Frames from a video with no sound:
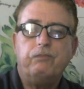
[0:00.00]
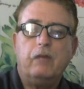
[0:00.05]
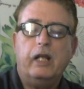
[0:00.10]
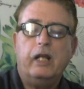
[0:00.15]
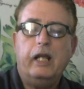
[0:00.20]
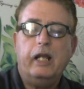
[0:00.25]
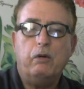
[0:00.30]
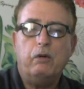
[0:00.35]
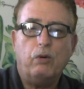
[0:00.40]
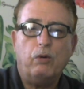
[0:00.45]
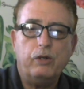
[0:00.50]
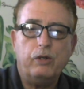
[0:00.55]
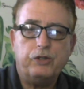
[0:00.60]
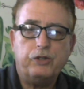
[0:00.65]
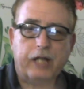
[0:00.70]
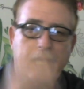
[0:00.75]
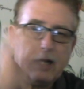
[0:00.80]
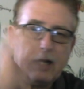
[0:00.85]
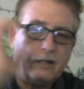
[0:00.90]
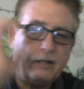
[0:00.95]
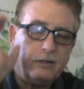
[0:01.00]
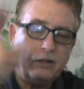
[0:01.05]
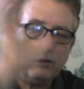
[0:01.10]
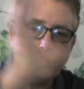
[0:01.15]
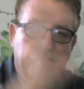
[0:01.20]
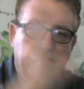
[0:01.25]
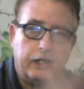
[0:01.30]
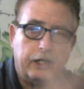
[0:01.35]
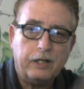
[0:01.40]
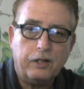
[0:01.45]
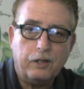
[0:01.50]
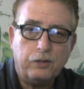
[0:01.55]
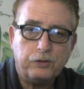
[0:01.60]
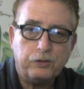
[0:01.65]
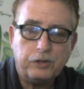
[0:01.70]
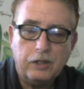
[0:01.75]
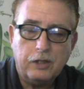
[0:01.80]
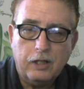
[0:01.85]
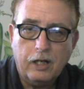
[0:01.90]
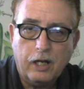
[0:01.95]
He would always stack, 10 of
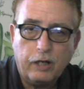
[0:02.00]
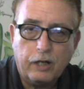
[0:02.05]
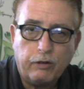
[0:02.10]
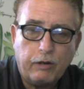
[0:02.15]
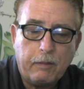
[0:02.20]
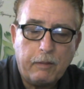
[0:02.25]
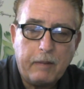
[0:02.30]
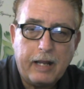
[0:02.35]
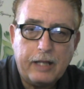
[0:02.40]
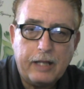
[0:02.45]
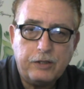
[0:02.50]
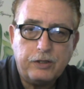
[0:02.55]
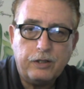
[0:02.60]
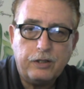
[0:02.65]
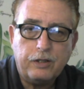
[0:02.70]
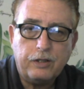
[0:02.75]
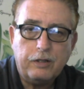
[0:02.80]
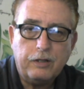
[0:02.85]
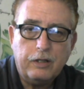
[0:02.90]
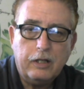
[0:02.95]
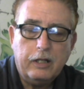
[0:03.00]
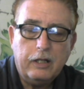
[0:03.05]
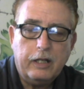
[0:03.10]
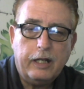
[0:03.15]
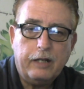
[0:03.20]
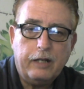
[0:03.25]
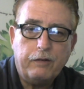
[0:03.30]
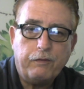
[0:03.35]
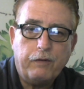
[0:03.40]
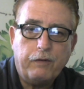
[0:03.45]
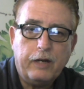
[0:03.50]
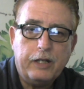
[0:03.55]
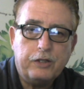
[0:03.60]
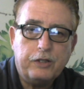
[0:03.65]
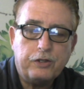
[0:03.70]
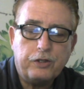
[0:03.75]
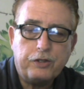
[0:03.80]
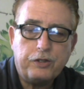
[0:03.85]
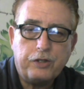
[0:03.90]
those Hungry Man's in the freezer.